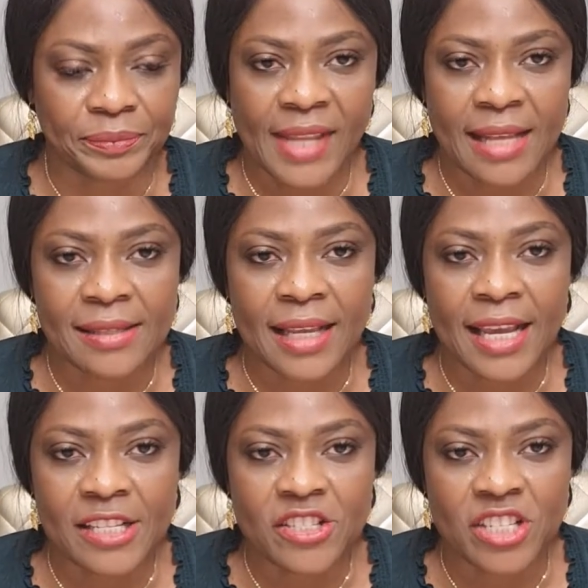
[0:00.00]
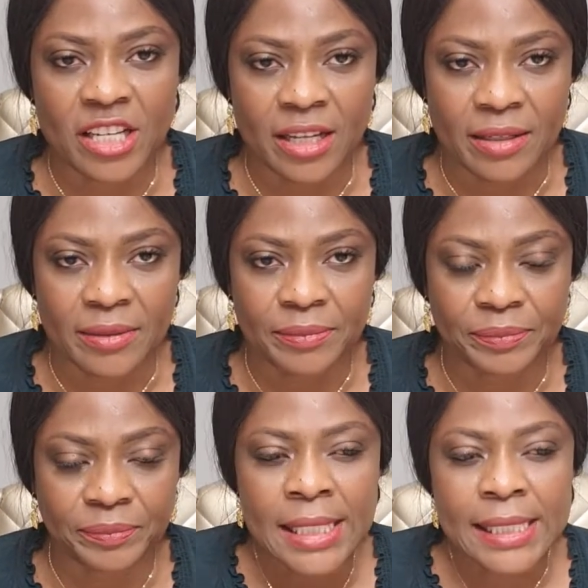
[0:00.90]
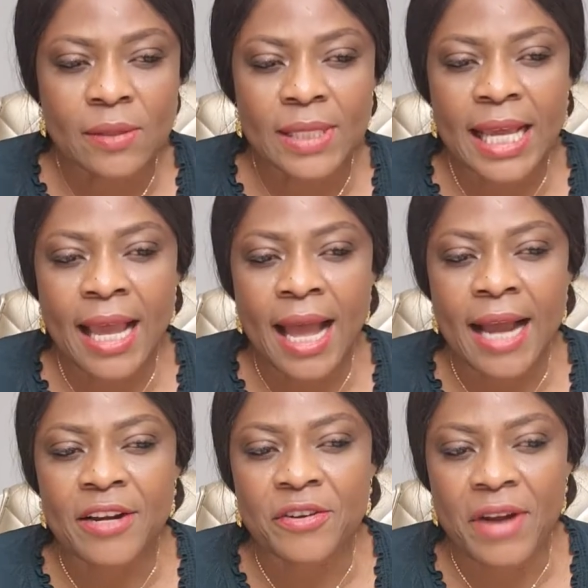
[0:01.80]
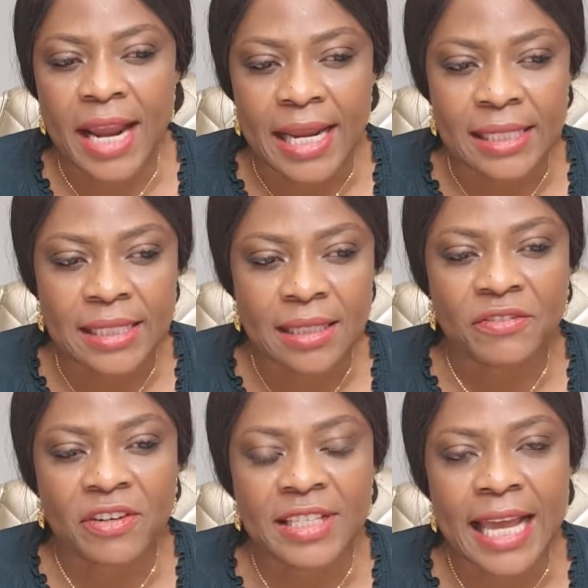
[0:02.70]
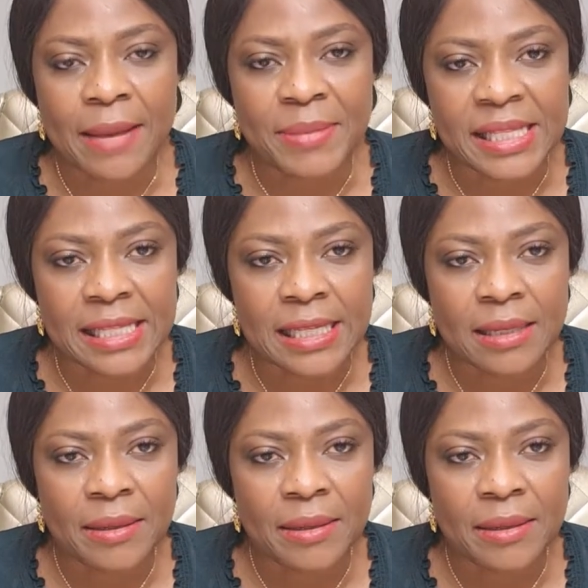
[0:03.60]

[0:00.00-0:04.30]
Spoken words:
That's the HDL. So they are great for diabetic